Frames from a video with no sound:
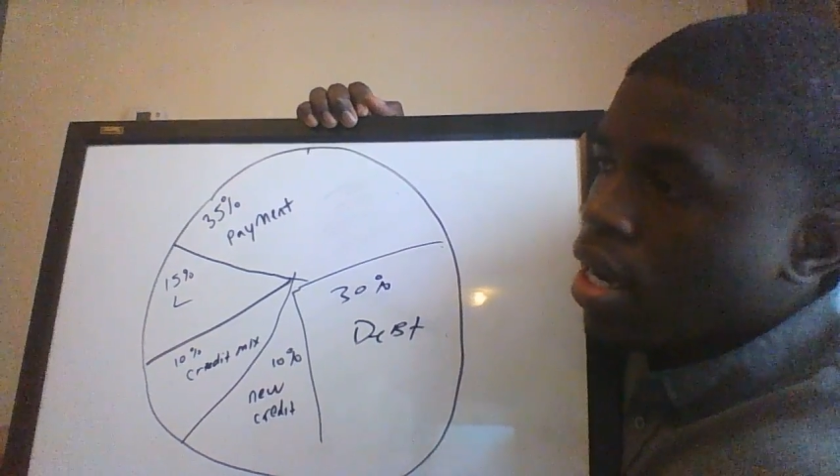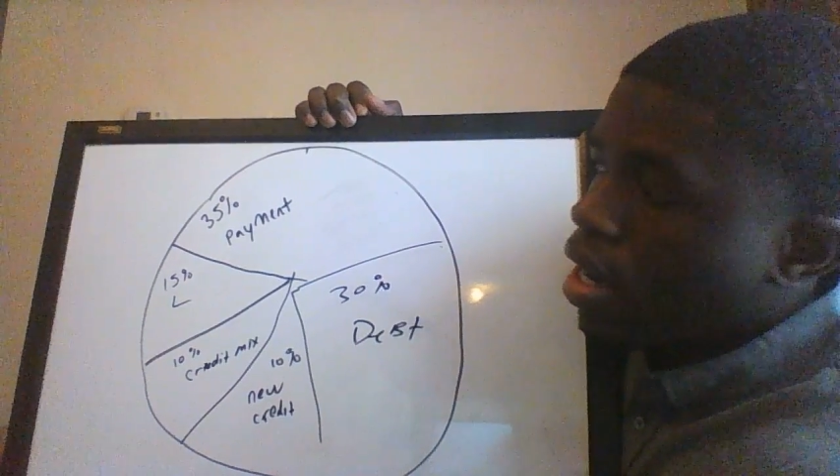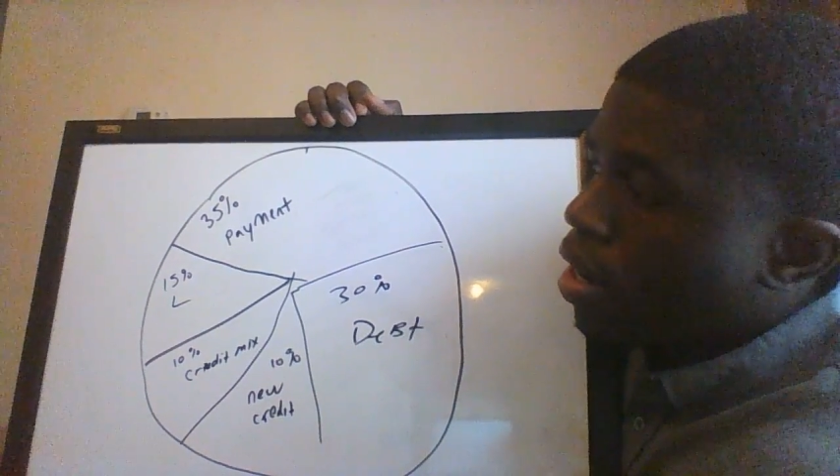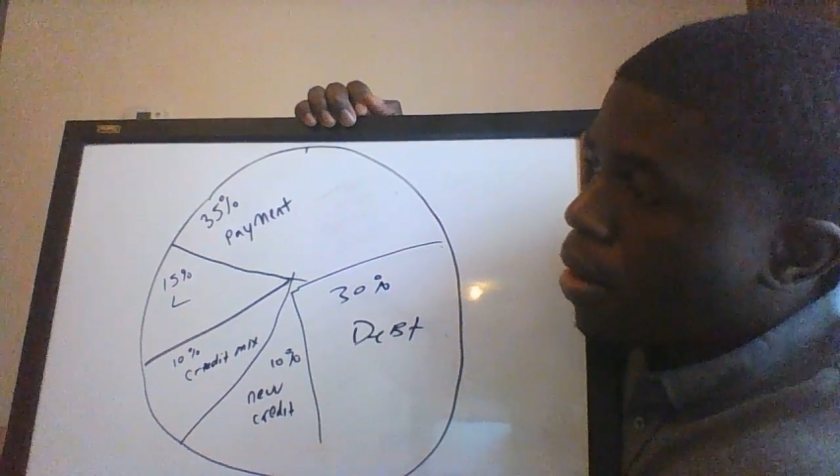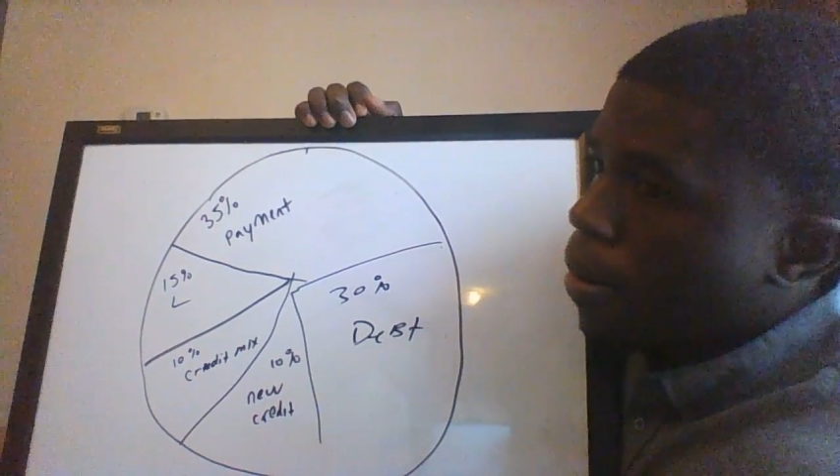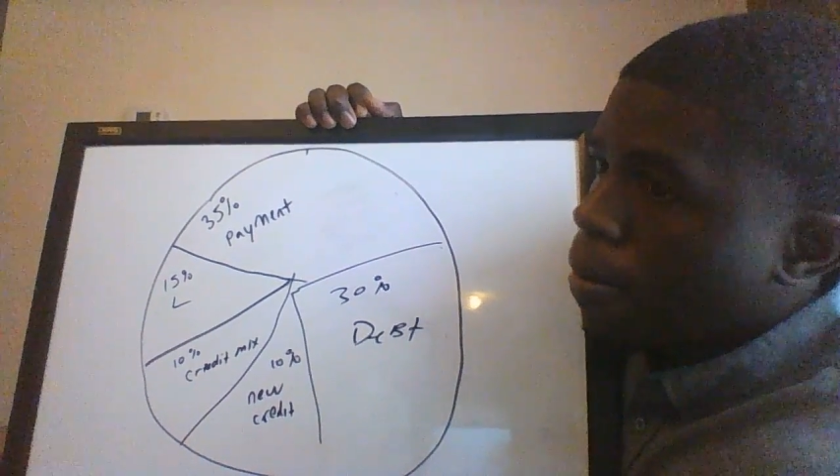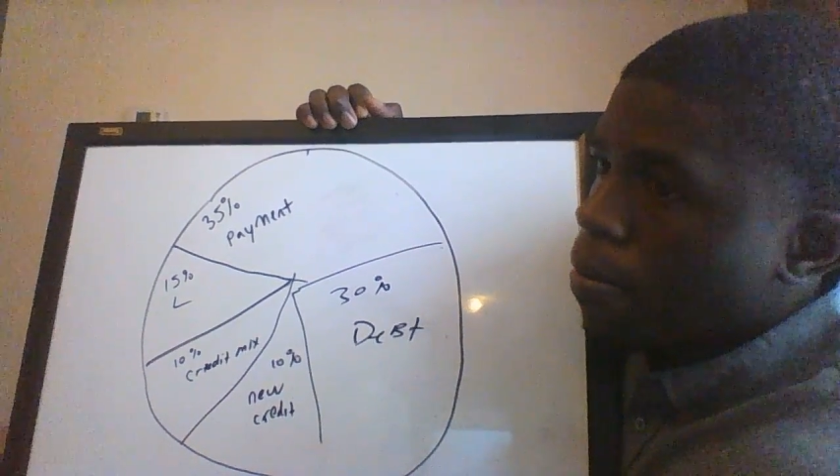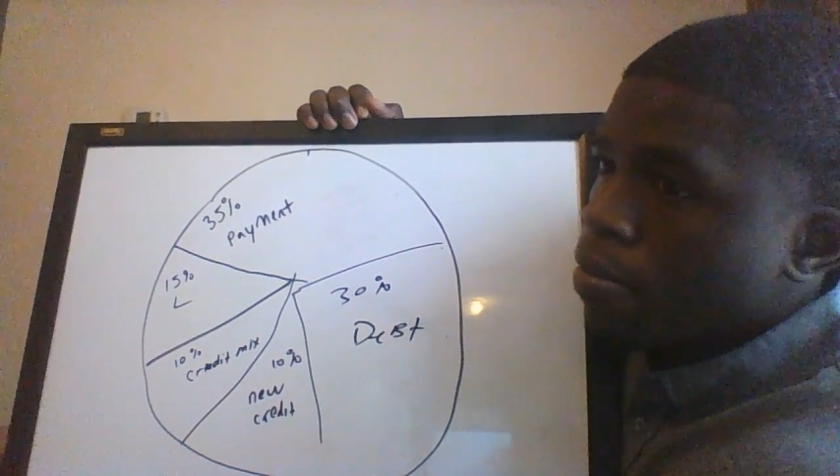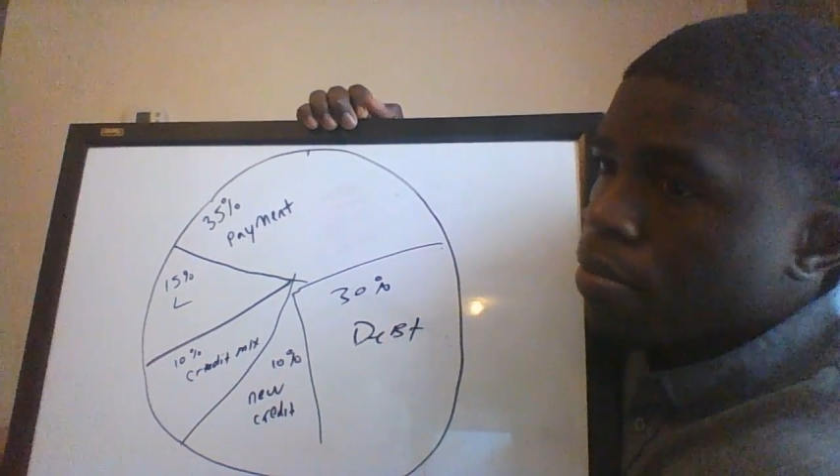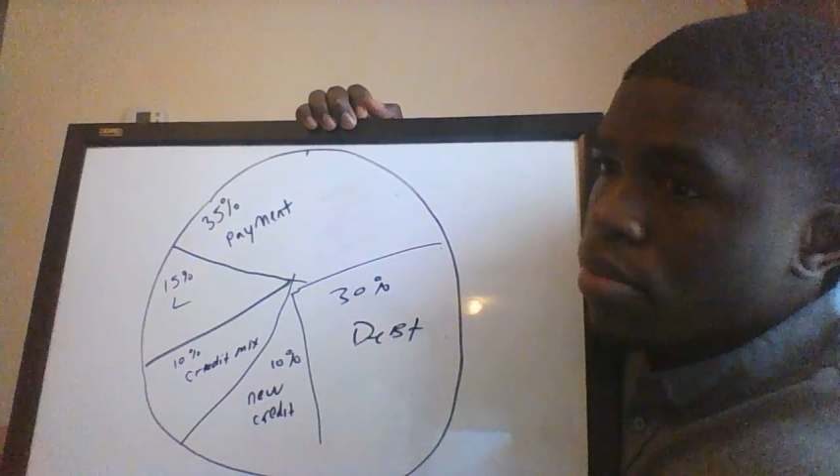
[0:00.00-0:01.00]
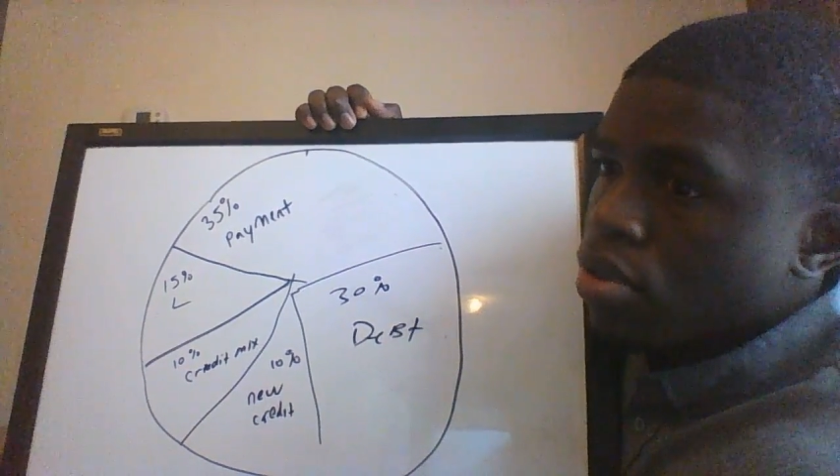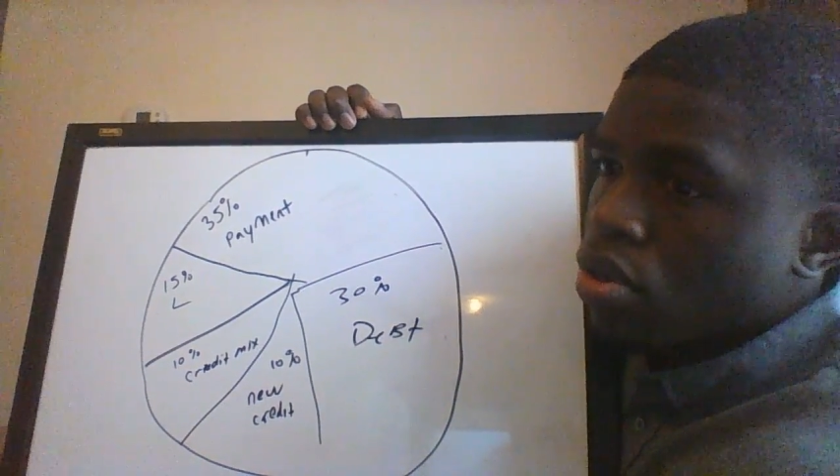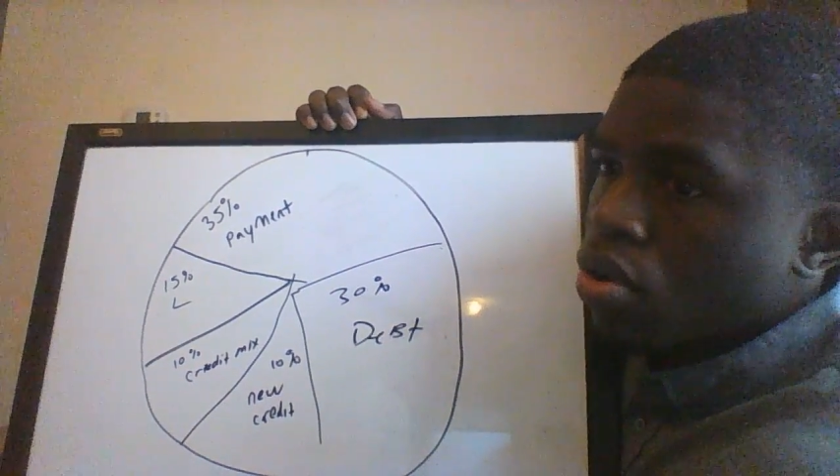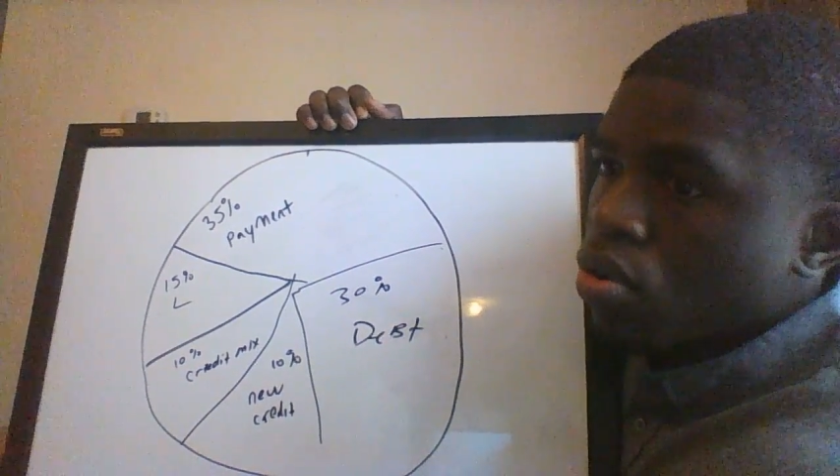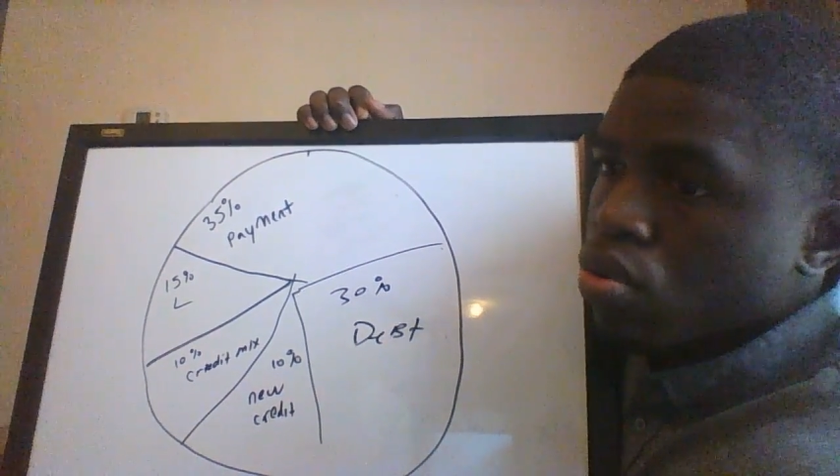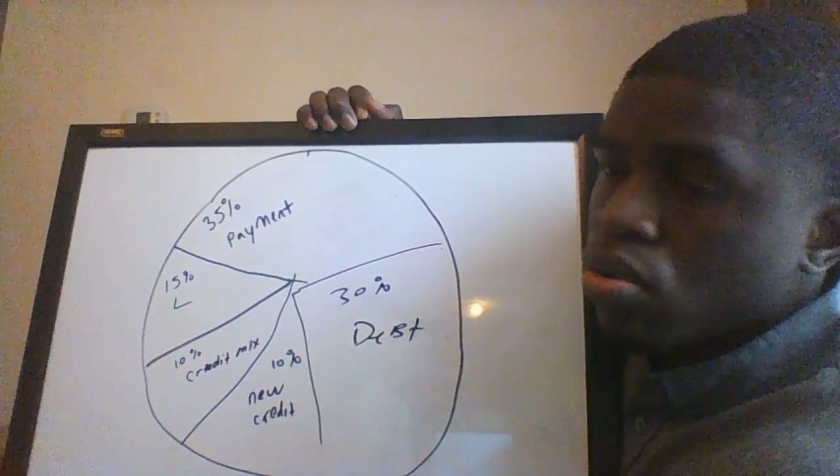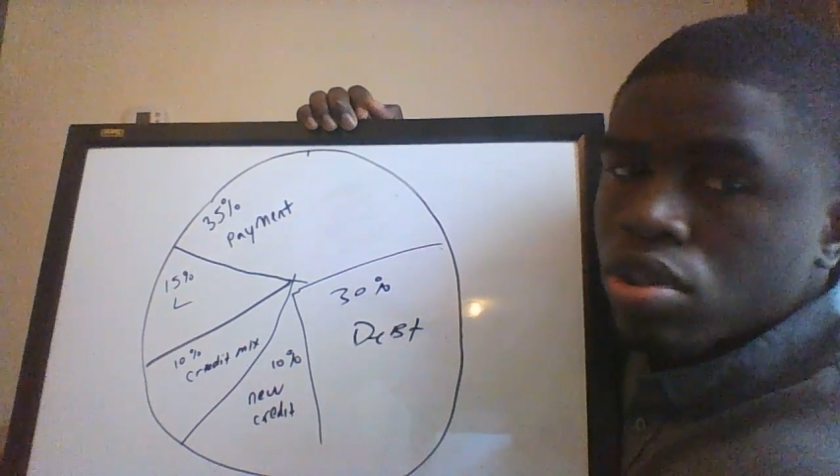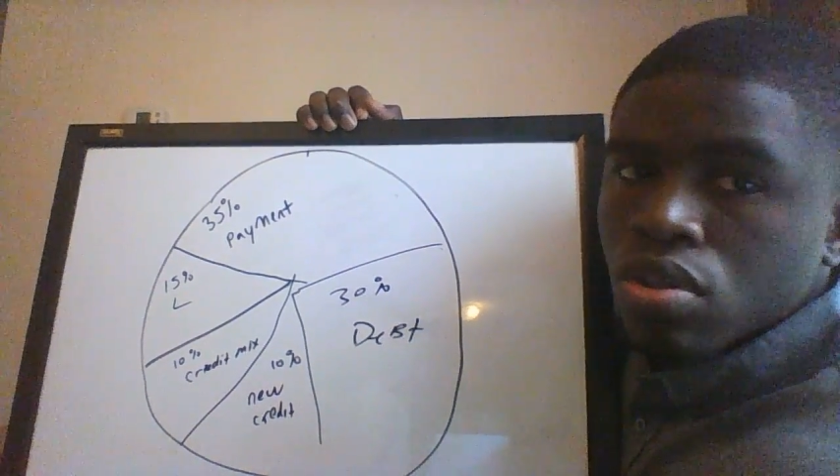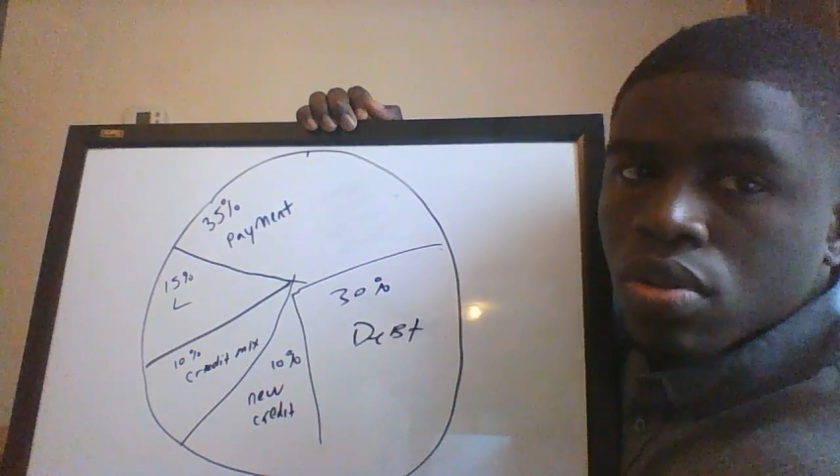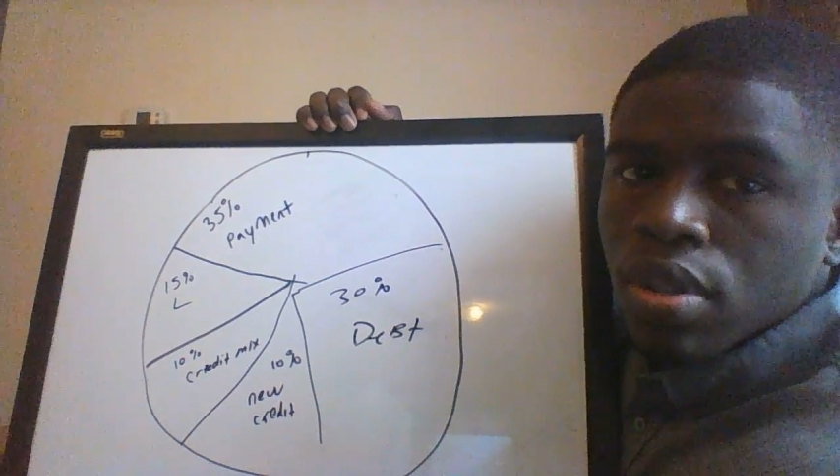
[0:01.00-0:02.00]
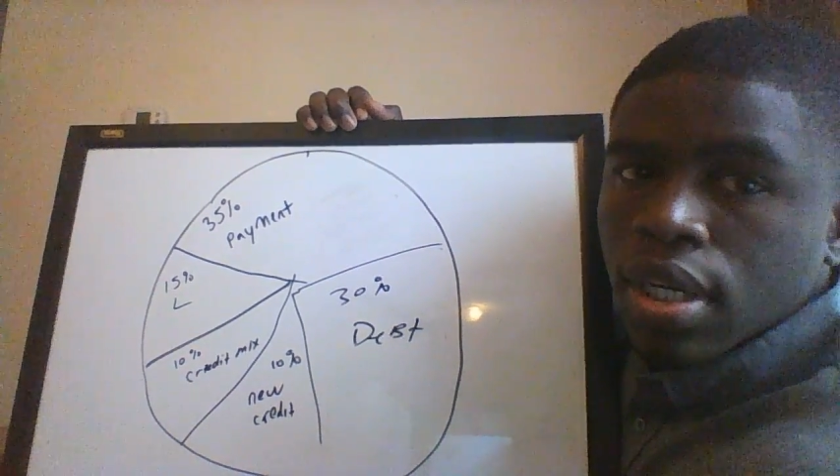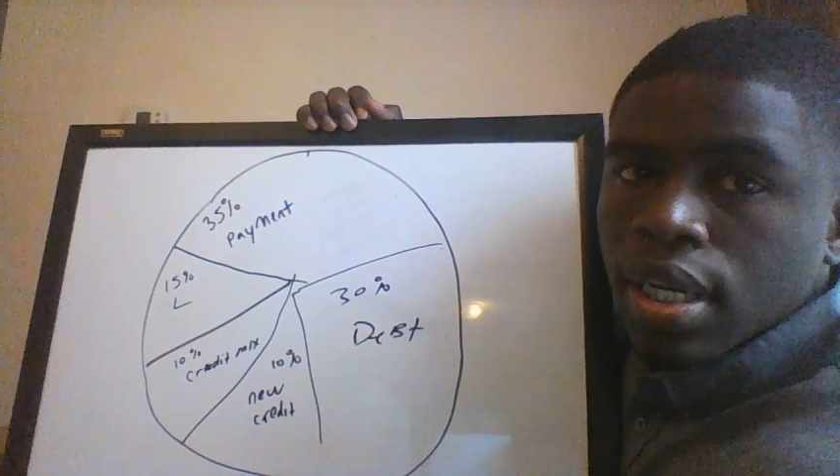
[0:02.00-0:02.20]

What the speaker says: crucial.